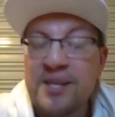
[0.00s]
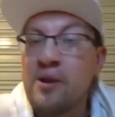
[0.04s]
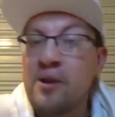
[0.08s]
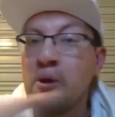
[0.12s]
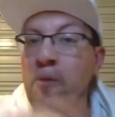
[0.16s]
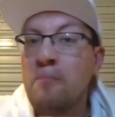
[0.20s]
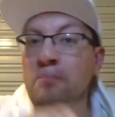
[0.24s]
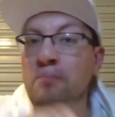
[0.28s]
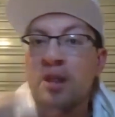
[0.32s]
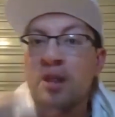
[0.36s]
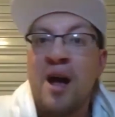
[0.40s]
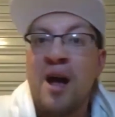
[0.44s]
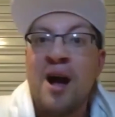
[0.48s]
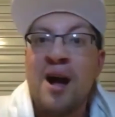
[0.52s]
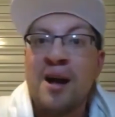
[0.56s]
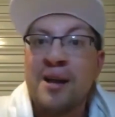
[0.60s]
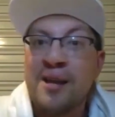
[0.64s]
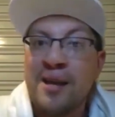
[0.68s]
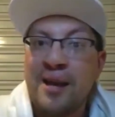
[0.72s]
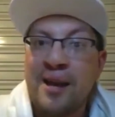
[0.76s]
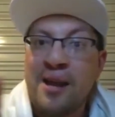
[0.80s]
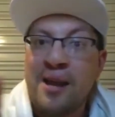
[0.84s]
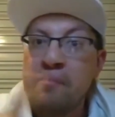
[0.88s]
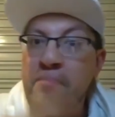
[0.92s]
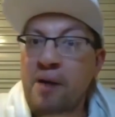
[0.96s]
and he'll block
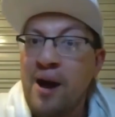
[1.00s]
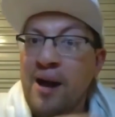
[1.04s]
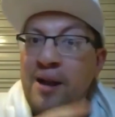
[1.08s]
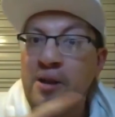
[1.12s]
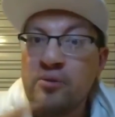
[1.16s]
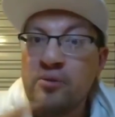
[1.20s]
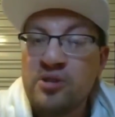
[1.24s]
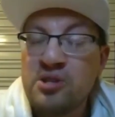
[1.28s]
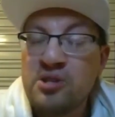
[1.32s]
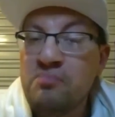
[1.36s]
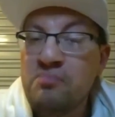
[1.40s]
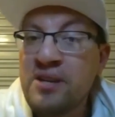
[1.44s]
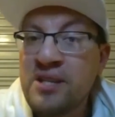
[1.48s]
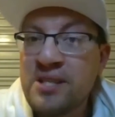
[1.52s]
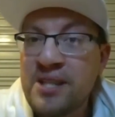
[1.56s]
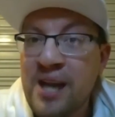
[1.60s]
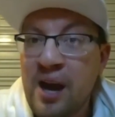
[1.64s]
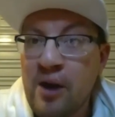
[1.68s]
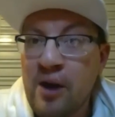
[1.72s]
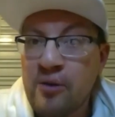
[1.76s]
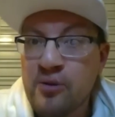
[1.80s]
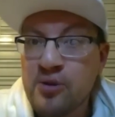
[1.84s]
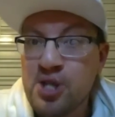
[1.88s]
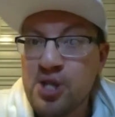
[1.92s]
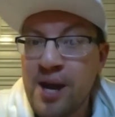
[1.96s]
anybody who speaks
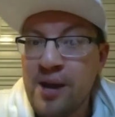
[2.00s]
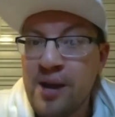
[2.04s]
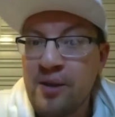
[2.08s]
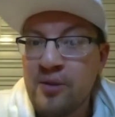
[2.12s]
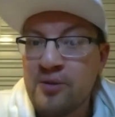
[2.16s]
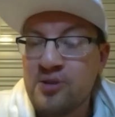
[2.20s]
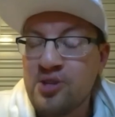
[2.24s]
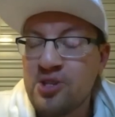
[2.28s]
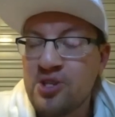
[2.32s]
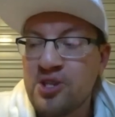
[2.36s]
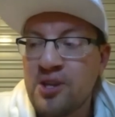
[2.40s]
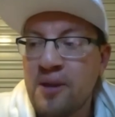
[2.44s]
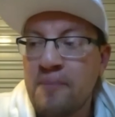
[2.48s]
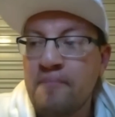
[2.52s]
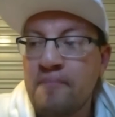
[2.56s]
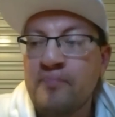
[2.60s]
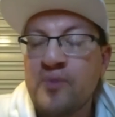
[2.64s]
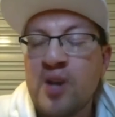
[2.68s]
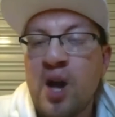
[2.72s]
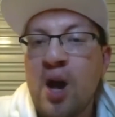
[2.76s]
out or challenges him.